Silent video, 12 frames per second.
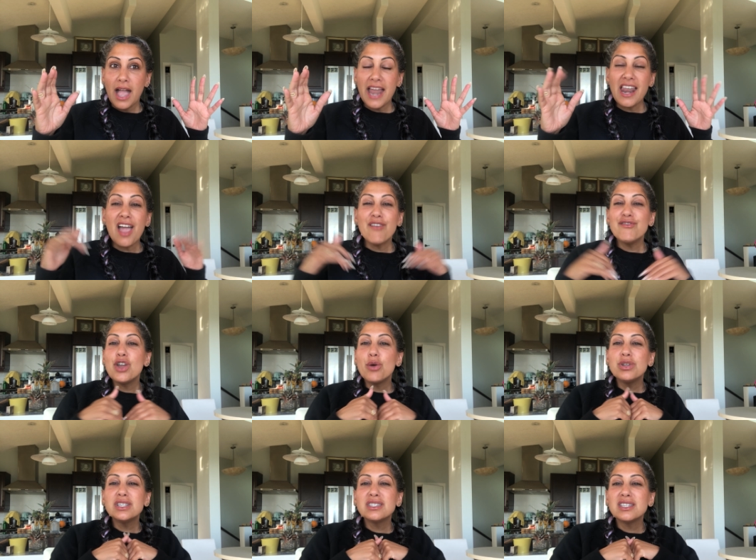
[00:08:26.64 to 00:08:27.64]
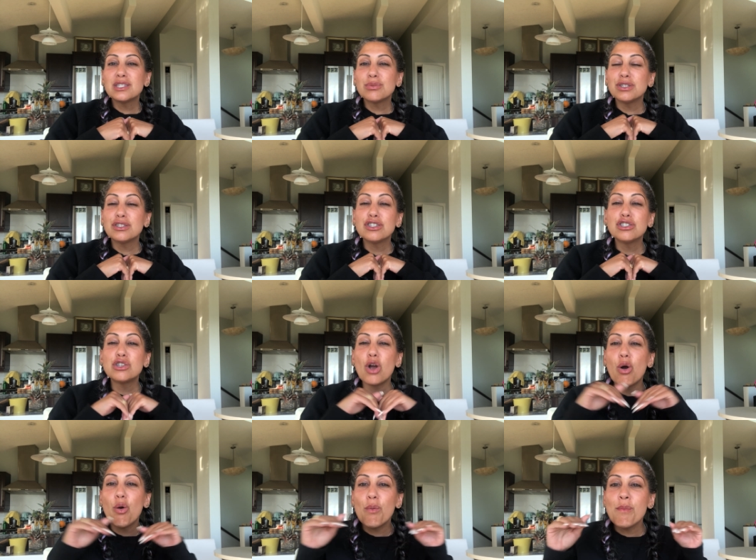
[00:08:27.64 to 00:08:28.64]
and i've noticed this with
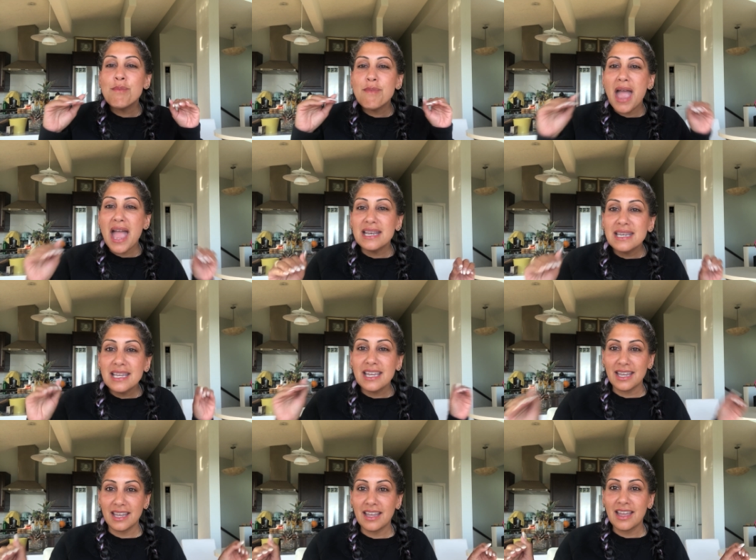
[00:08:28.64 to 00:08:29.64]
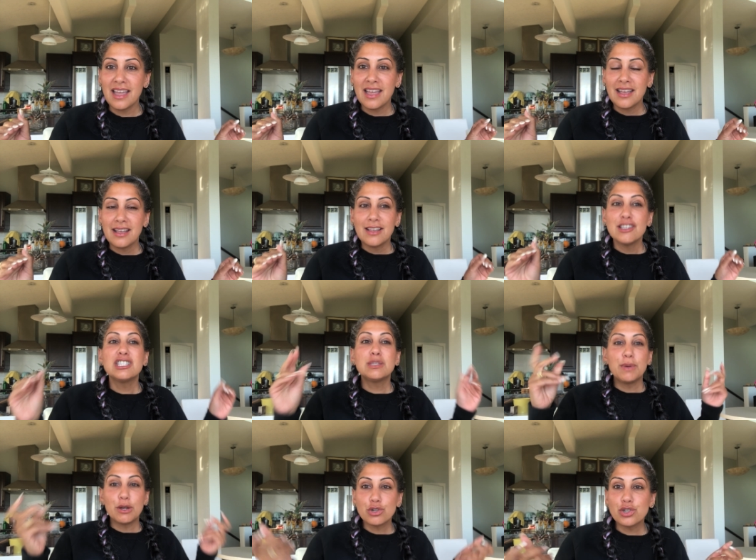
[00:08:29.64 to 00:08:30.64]
so many
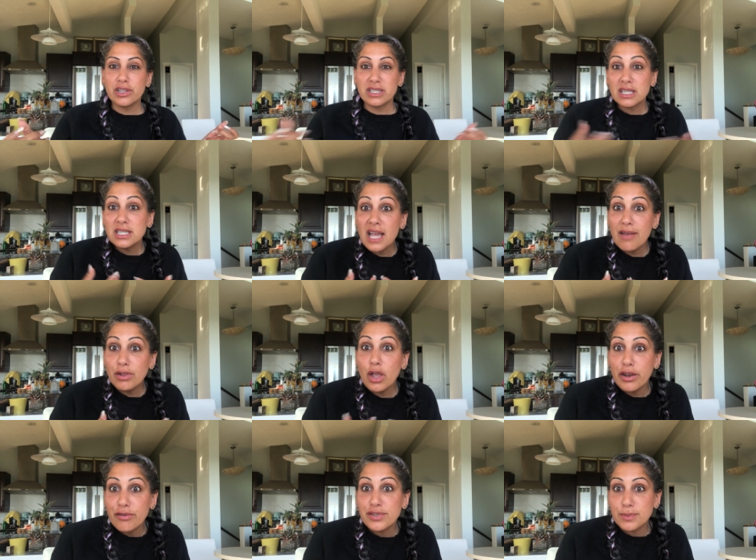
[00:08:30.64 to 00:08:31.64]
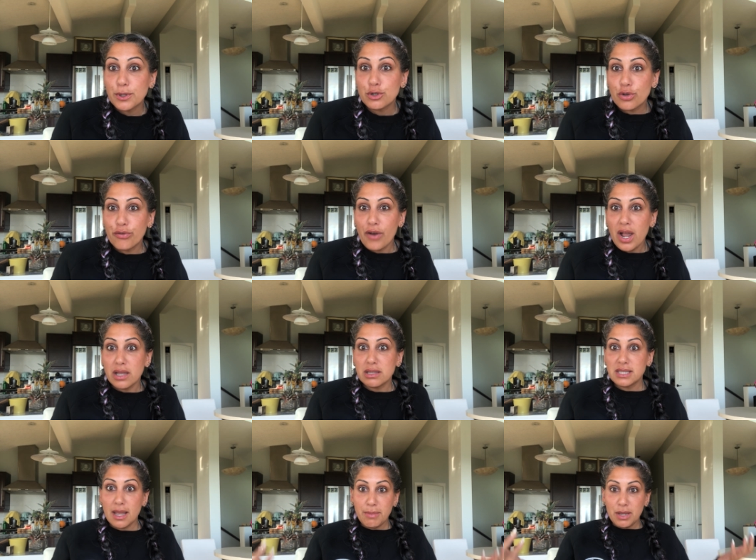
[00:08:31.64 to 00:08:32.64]
spiritualists because i have a lot of spiritual
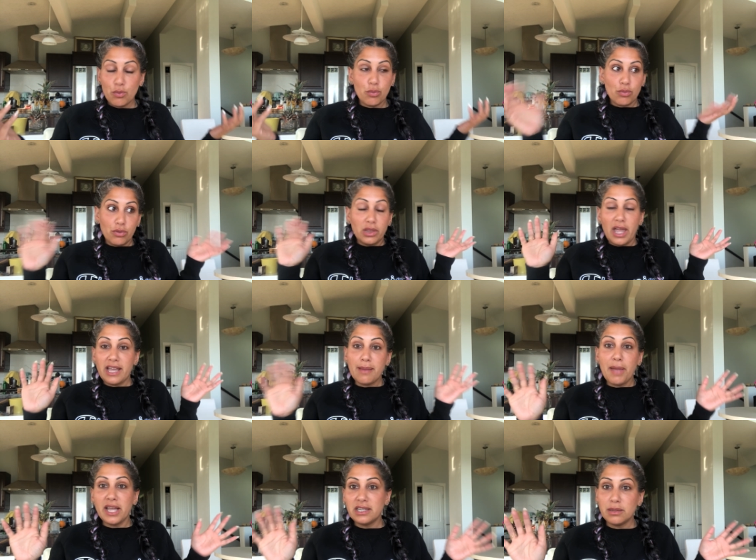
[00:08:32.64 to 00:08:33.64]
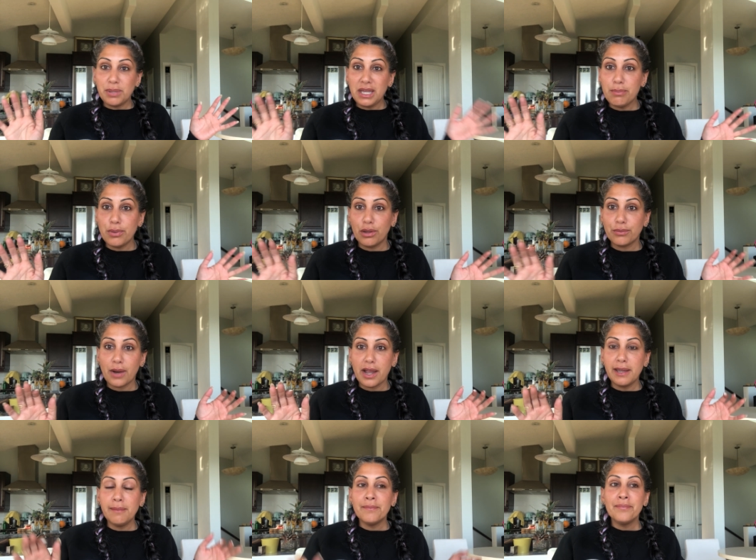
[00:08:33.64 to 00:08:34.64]
friends i mean like-minded people
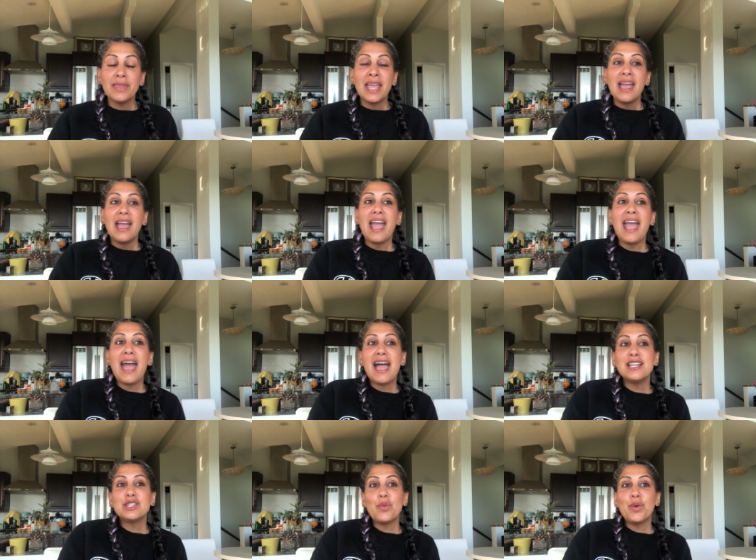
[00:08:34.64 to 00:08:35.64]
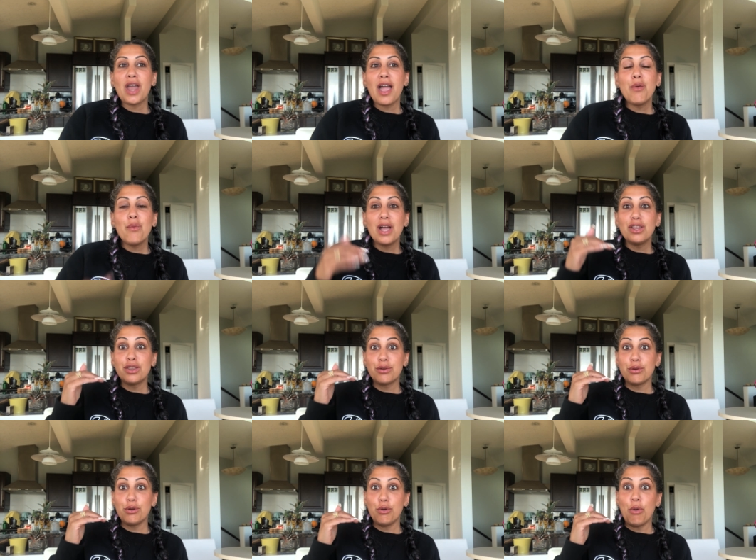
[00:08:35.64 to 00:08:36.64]
right and when i went
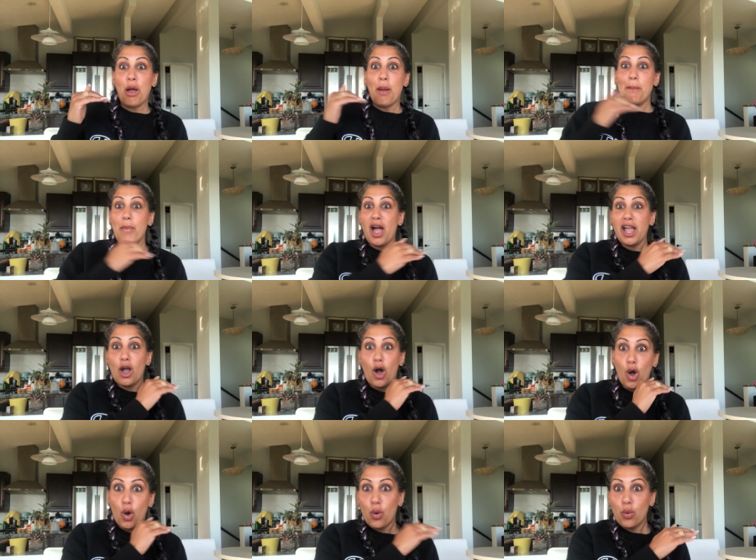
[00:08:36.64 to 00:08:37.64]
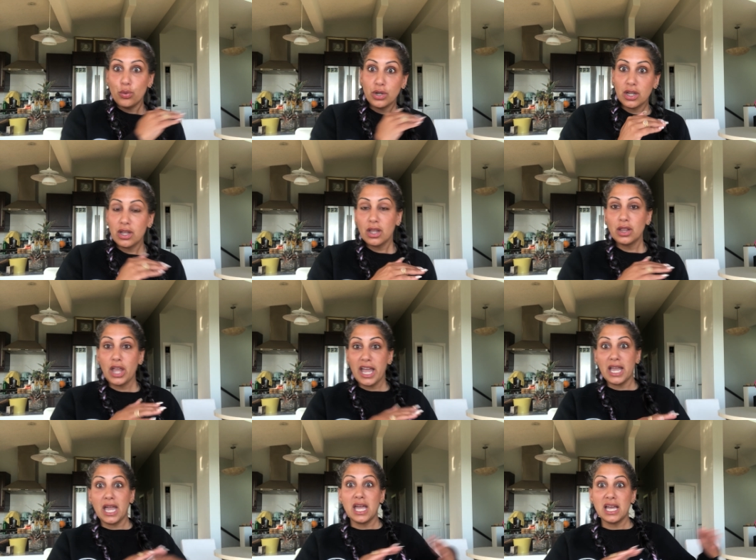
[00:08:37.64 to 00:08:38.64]
through my own
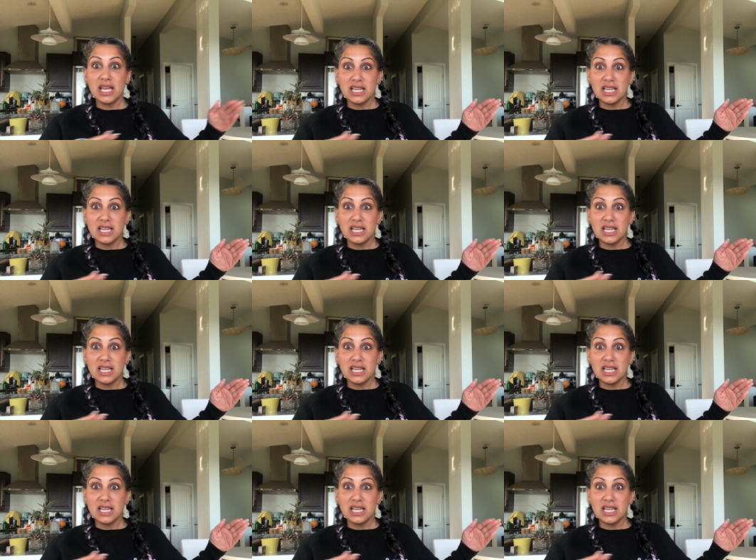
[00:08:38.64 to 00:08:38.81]
like